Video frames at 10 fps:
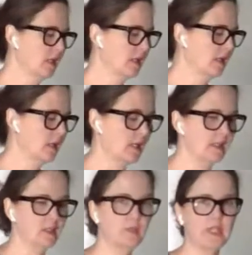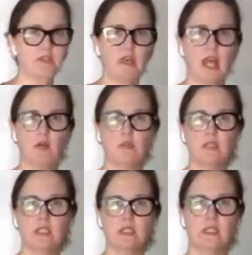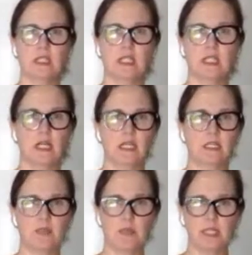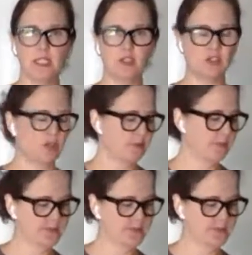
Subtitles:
a little bit of Elmwood spinach,